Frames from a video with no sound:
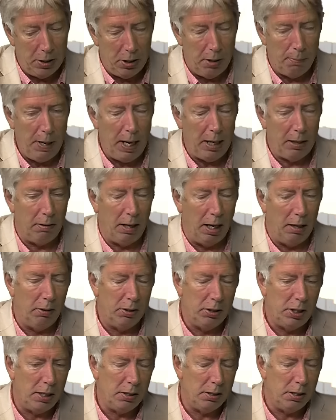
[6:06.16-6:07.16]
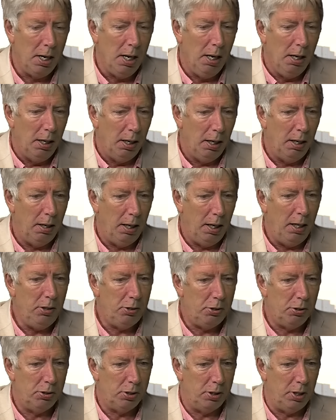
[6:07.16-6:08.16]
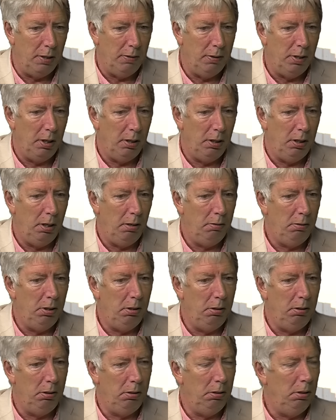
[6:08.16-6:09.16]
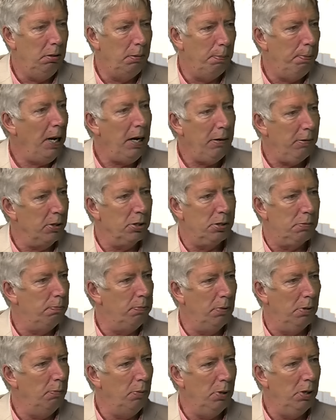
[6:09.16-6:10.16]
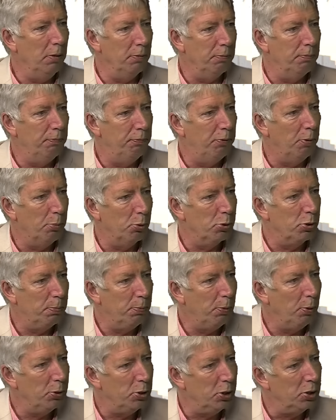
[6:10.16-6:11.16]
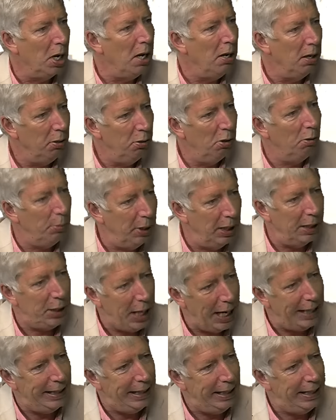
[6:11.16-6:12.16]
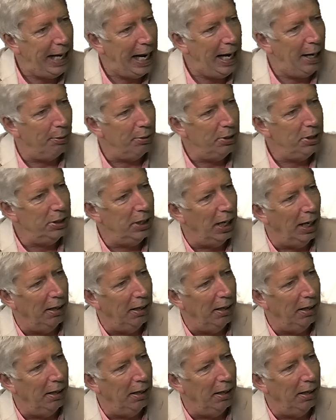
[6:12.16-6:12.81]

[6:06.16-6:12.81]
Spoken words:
your background because that's interesting that your parents weren't football supporters. Normally it's handed down, isn't it?